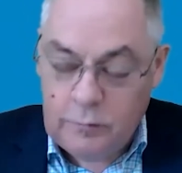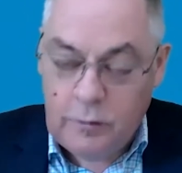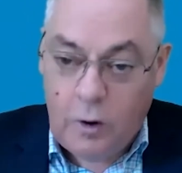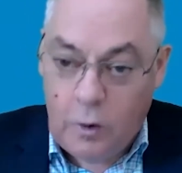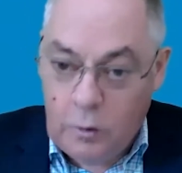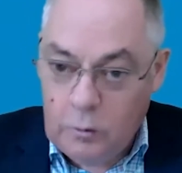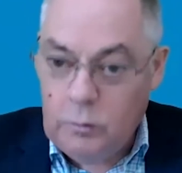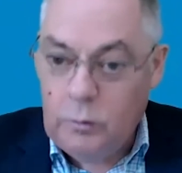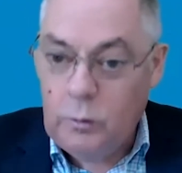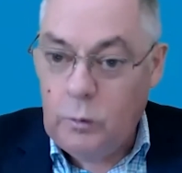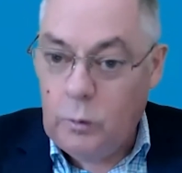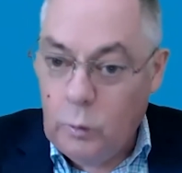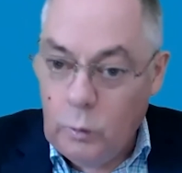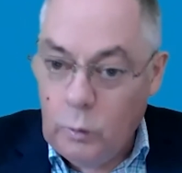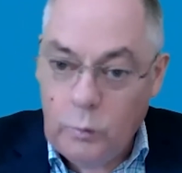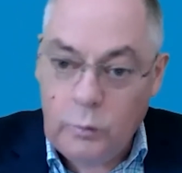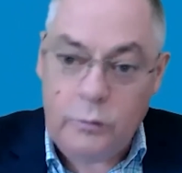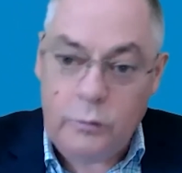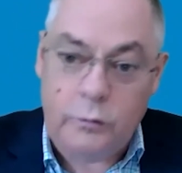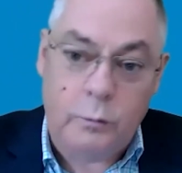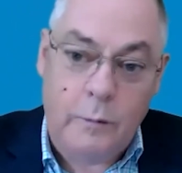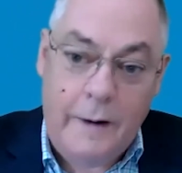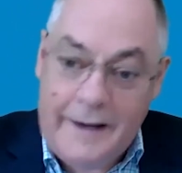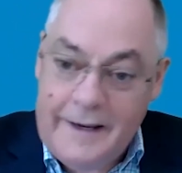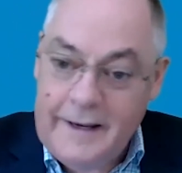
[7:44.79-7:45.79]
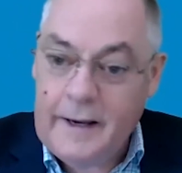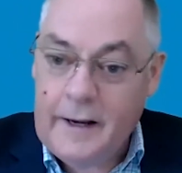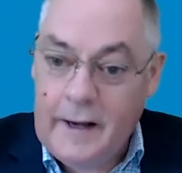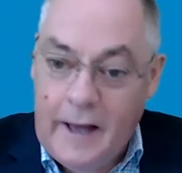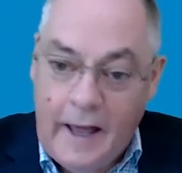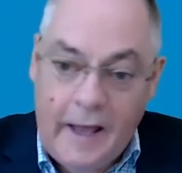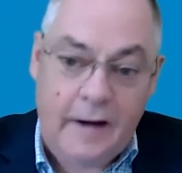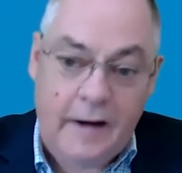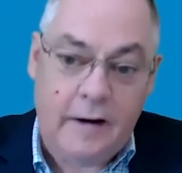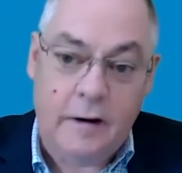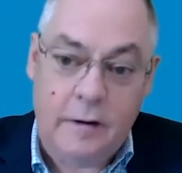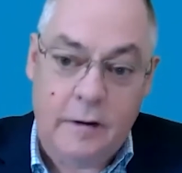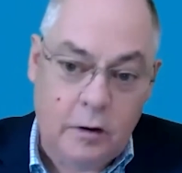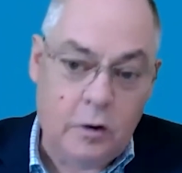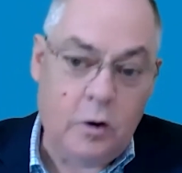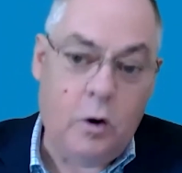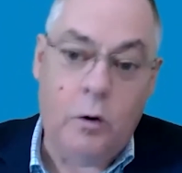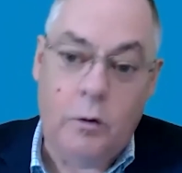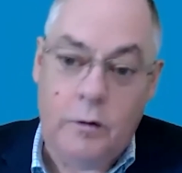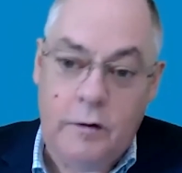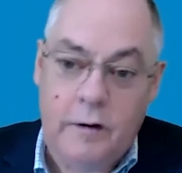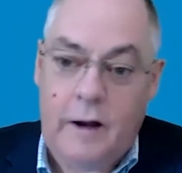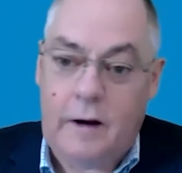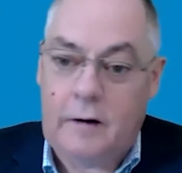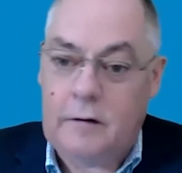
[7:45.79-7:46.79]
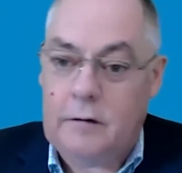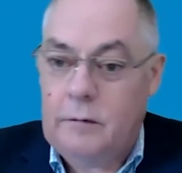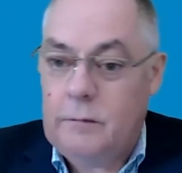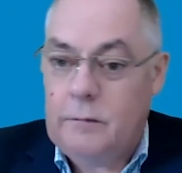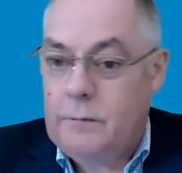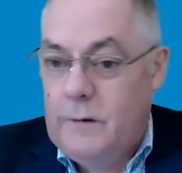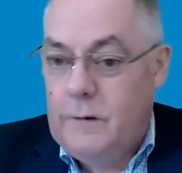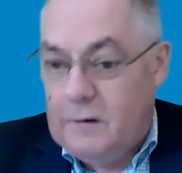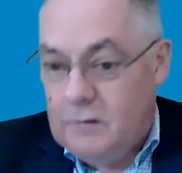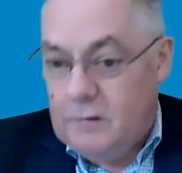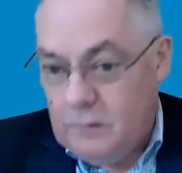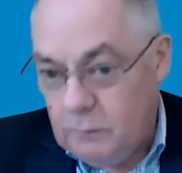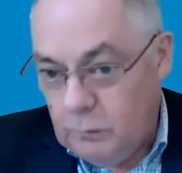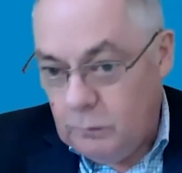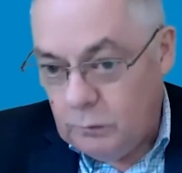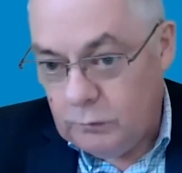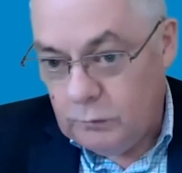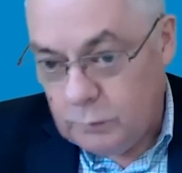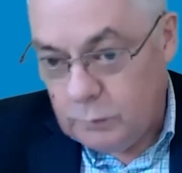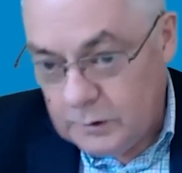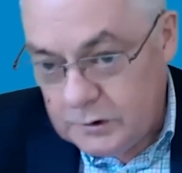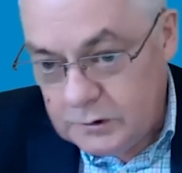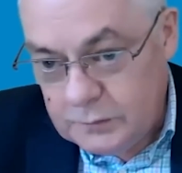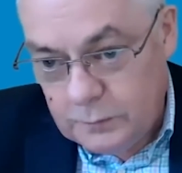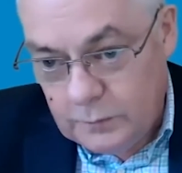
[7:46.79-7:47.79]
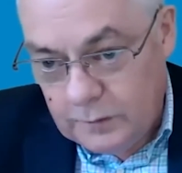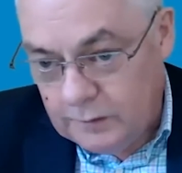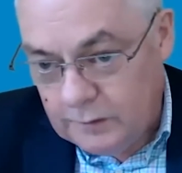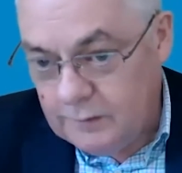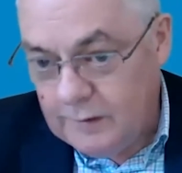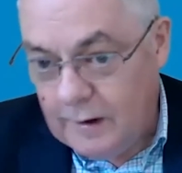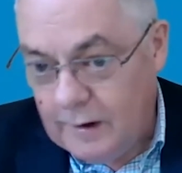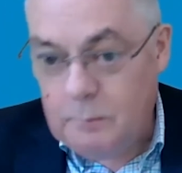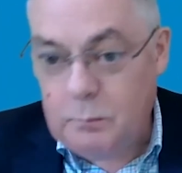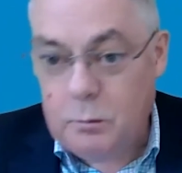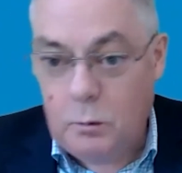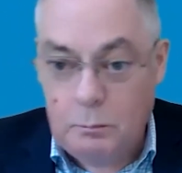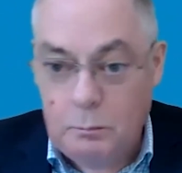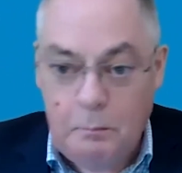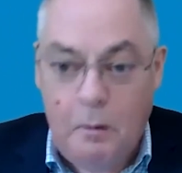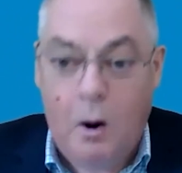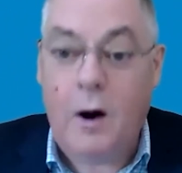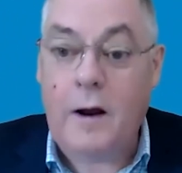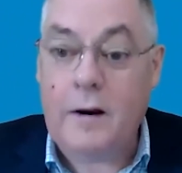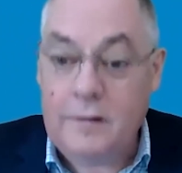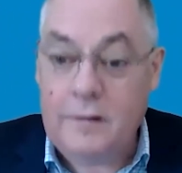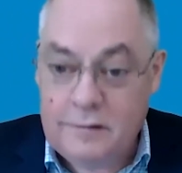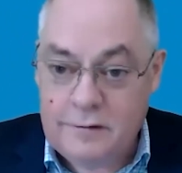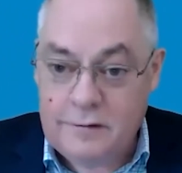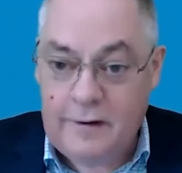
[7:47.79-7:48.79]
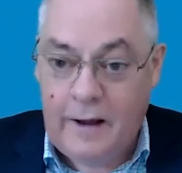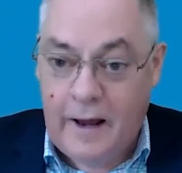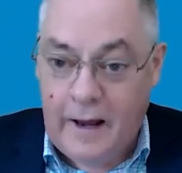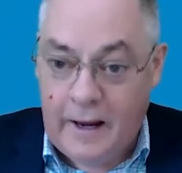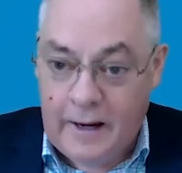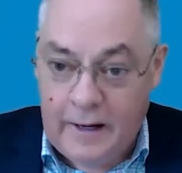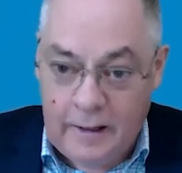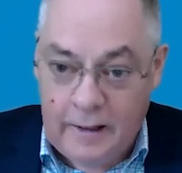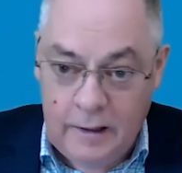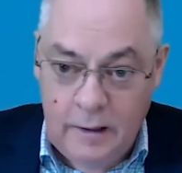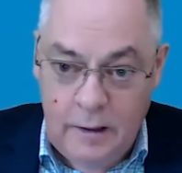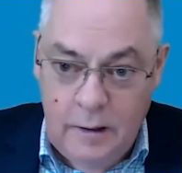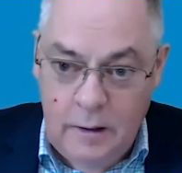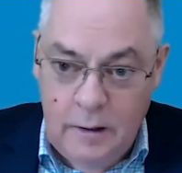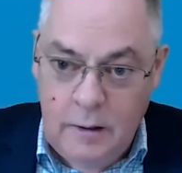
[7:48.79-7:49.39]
local laws regulating the conduct of festivals, which, for example, might say